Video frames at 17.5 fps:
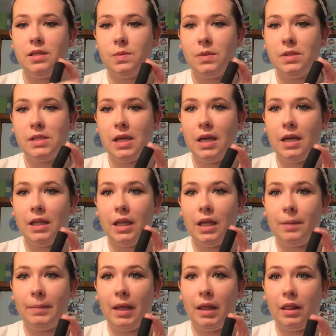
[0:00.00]
this one's kind of
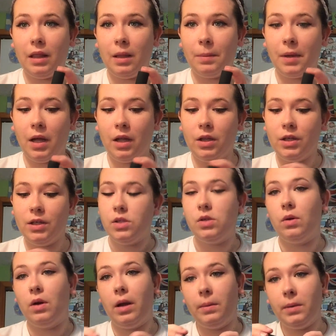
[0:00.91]
like my lip color,
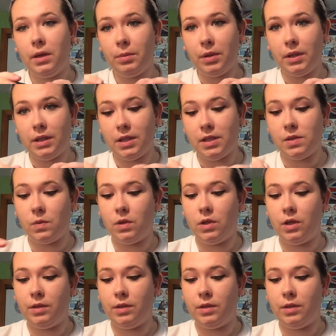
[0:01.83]
so I'm gonna put this one